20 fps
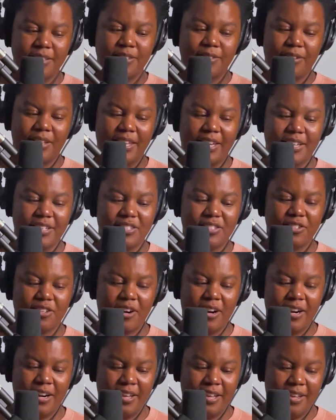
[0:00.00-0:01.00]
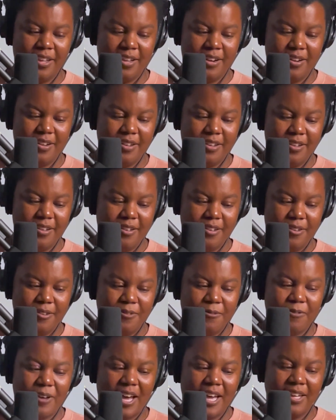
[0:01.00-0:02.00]
So like I started
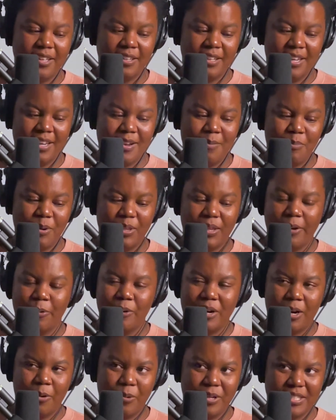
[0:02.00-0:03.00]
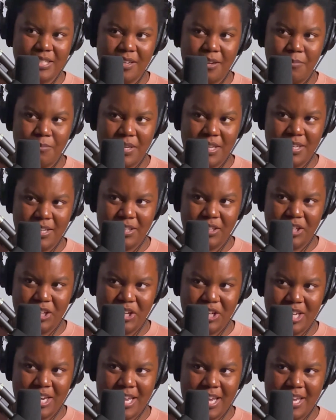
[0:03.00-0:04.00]
violin, but like when I wasn't immediately
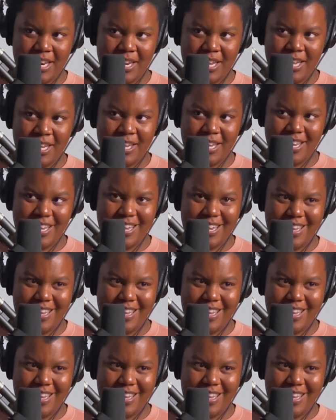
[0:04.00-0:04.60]
good at it,